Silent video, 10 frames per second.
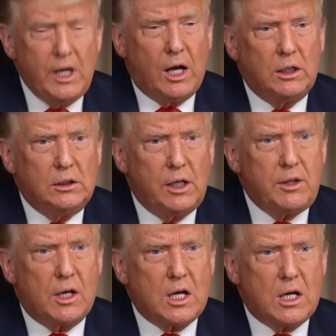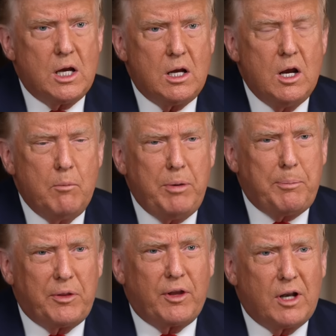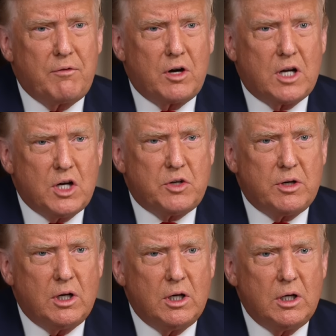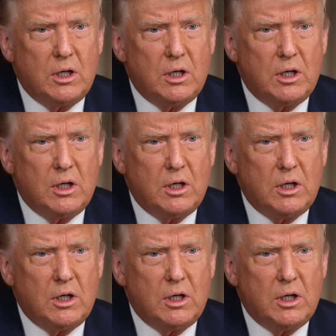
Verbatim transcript: Yeah, I think I can. People that love our country